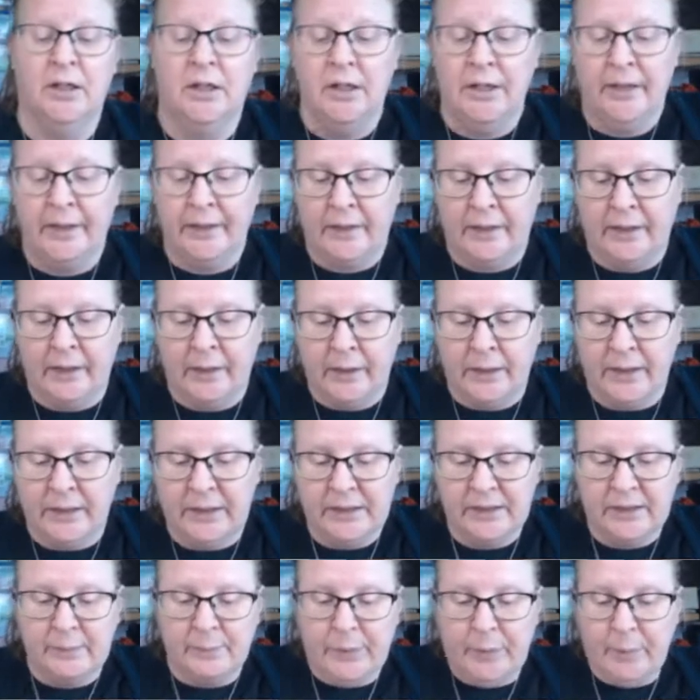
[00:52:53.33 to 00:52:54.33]
It's
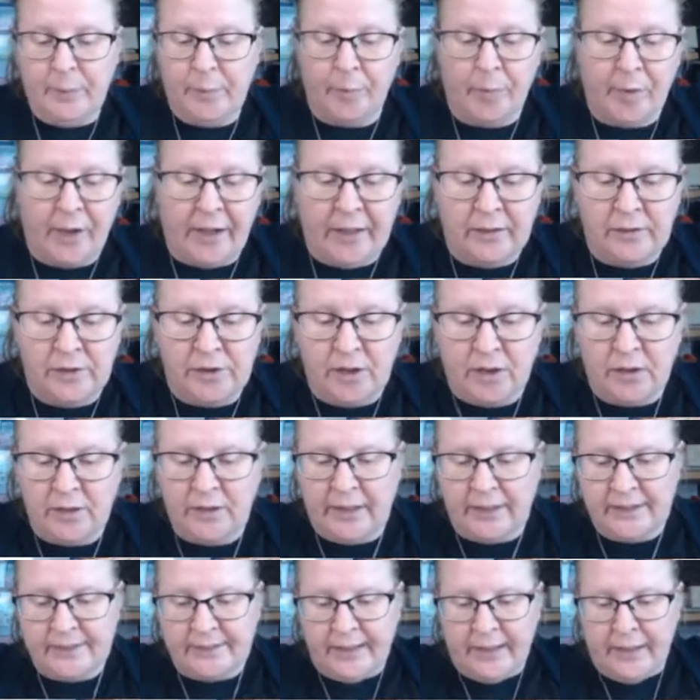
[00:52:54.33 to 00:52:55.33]

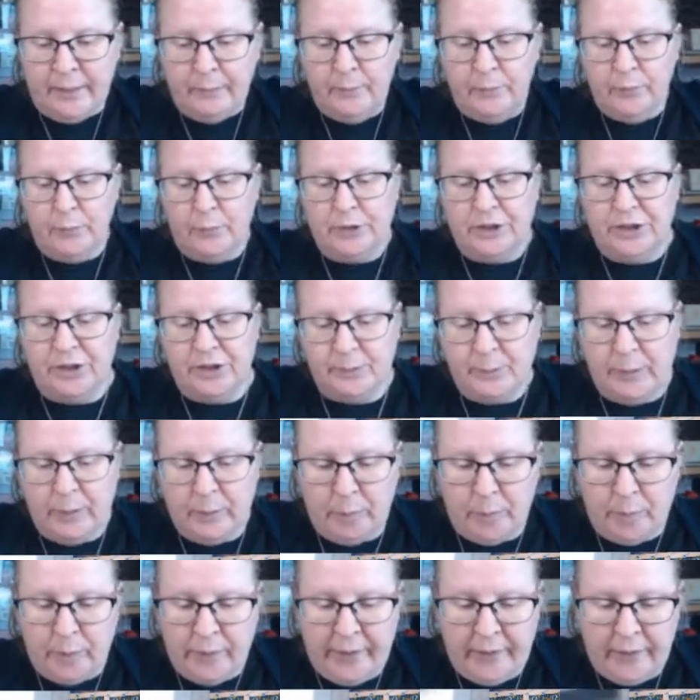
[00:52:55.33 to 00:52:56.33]
pippabrown.sm, which is Pippa
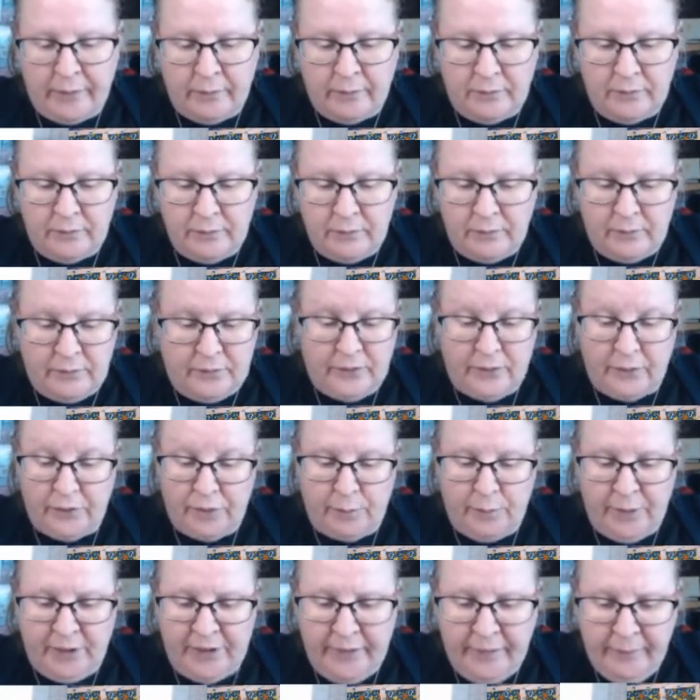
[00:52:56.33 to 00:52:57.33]
Brown social
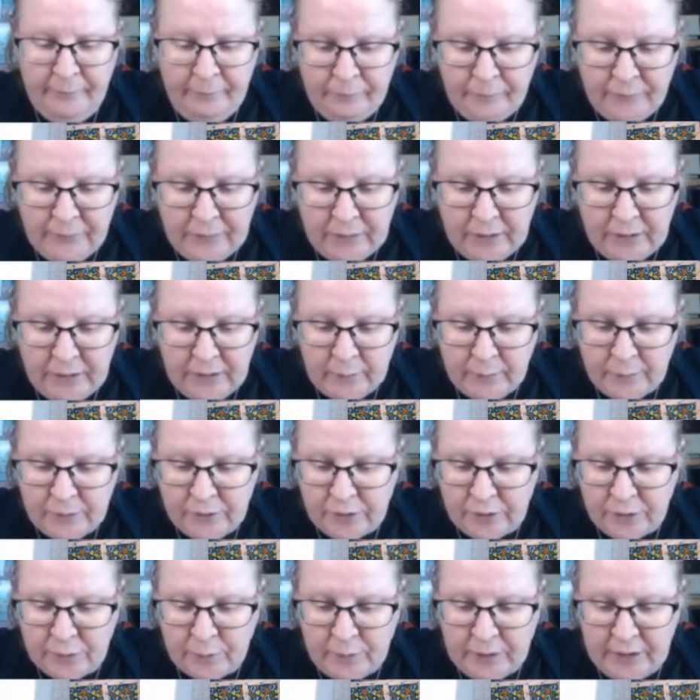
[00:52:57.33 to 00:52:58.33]
media, a
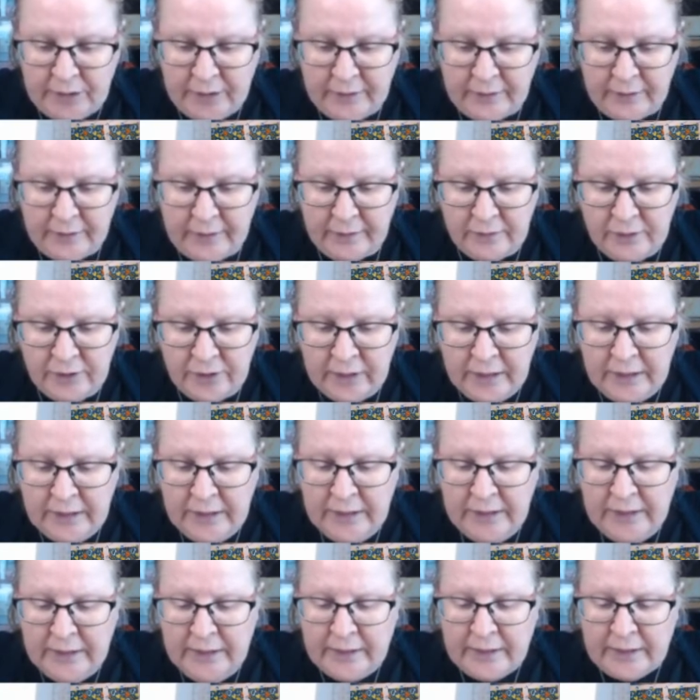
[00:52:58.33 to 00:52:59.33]
social media account.
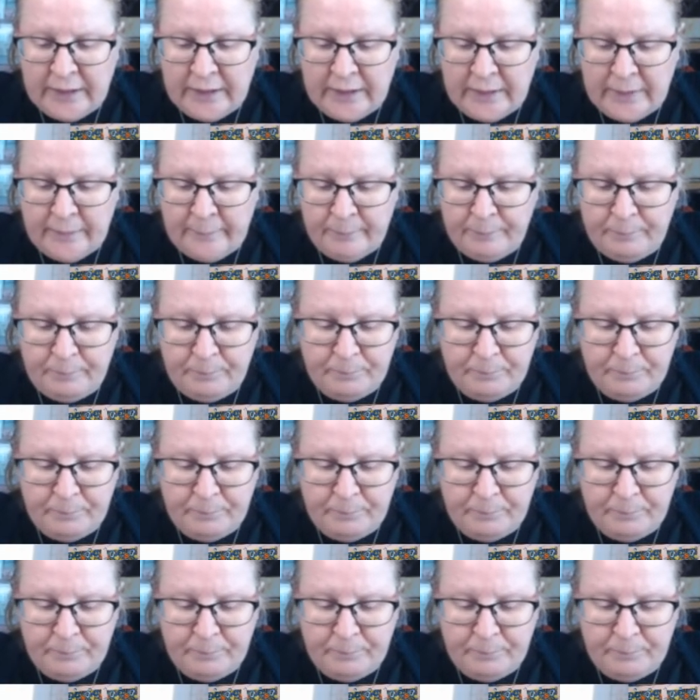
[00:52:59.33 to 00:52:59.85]
I